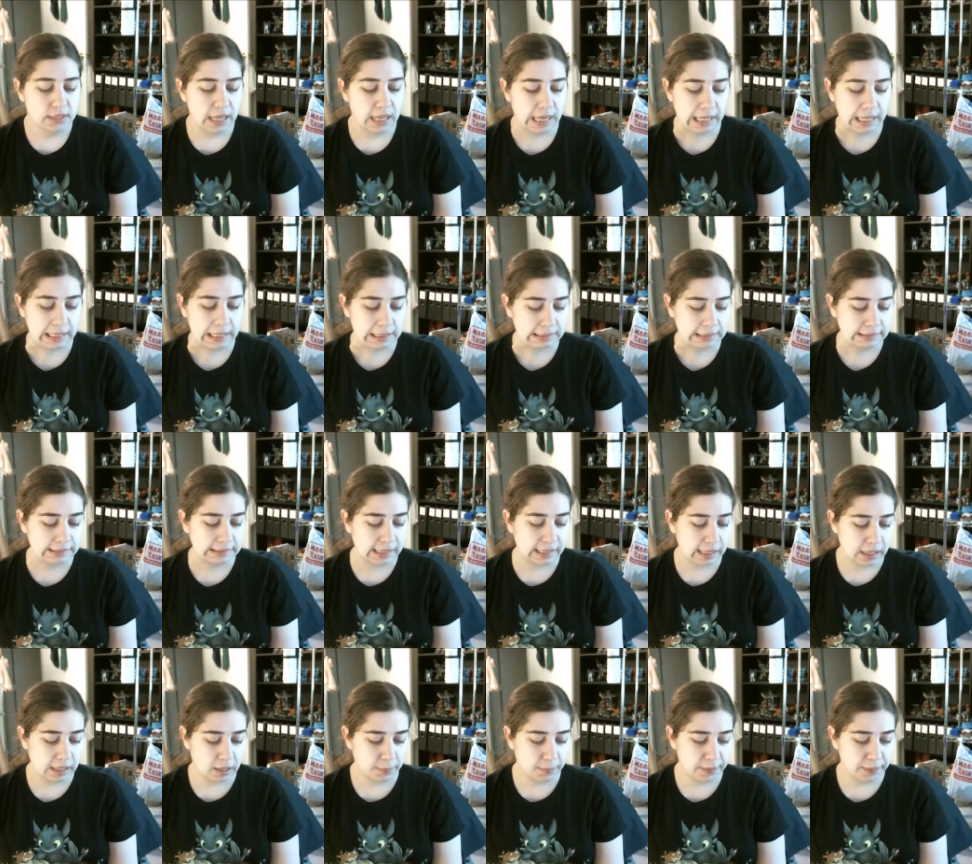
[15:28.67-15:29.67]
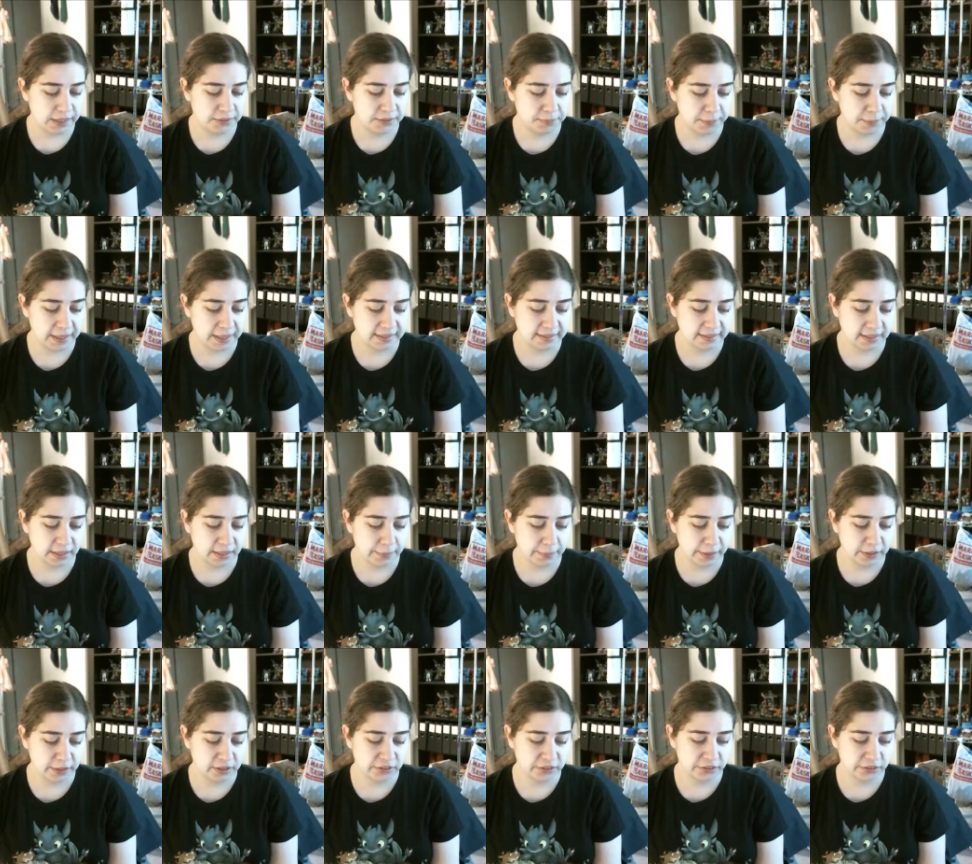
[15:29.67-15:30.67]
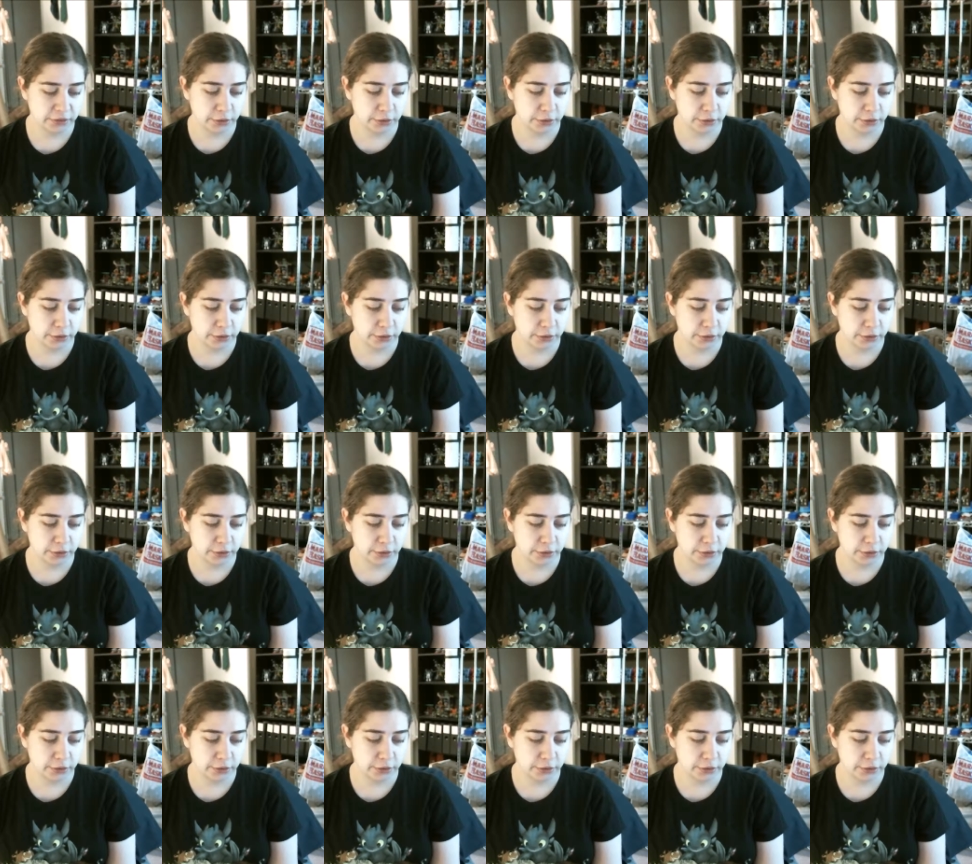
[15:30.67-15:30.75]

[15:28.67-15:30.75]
And it's basically about this